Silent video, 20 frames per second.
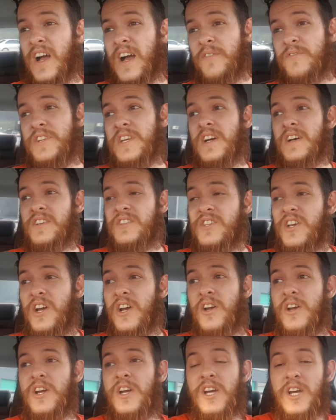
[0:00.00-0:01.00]
after you.
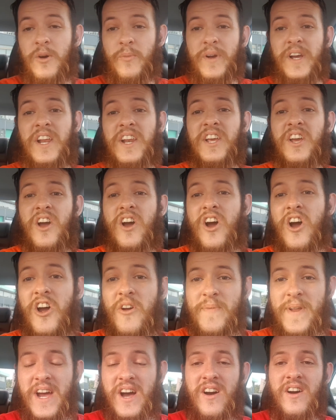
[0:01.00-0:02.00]
So we're going to go
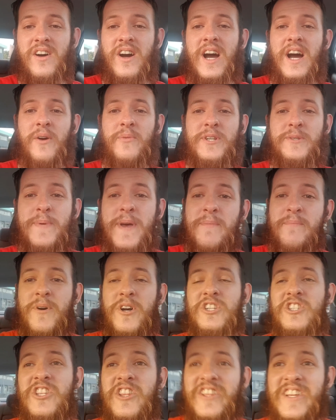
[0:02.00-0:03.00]
home now. We spent
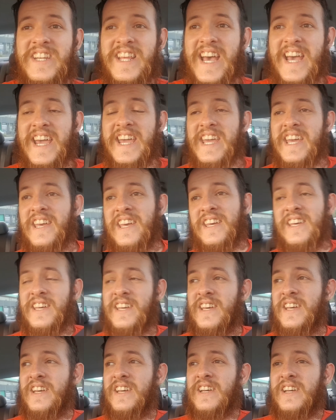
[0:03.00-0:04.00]
most of the day
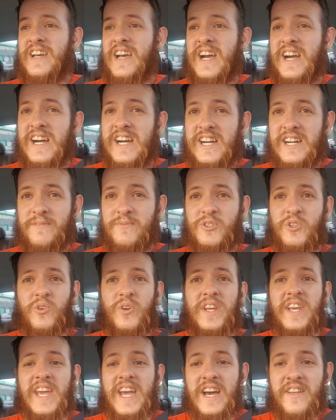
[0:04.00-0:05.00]

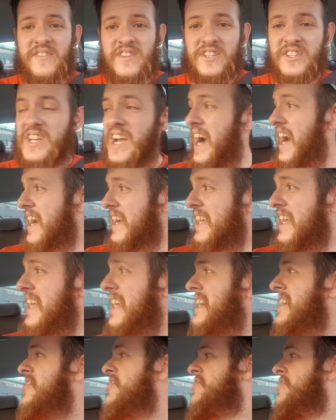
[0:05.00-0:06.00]
sorting out this car
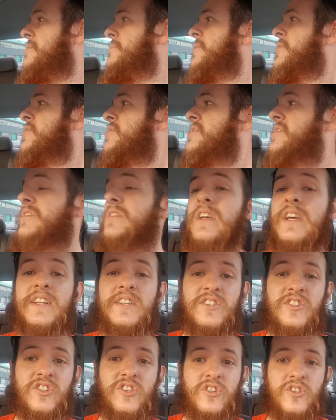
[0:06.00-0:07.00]
key issue because
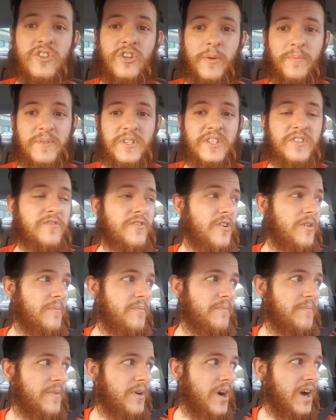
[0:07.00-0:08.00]
it stopped us
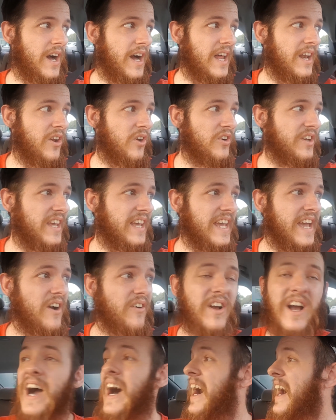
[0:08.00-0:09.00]
from unlocking our
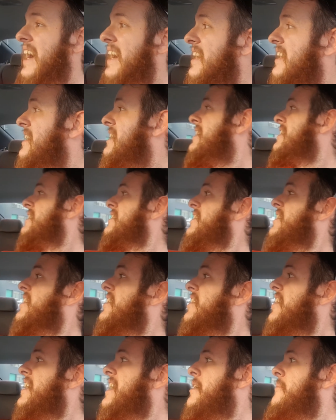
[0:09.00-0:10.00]
car. You
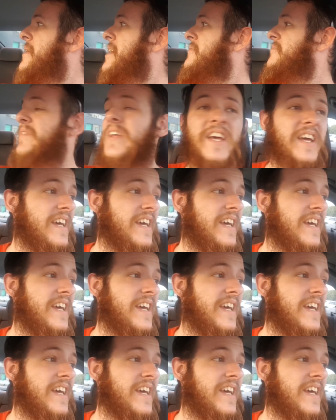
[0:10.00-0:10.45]
can go now, babe.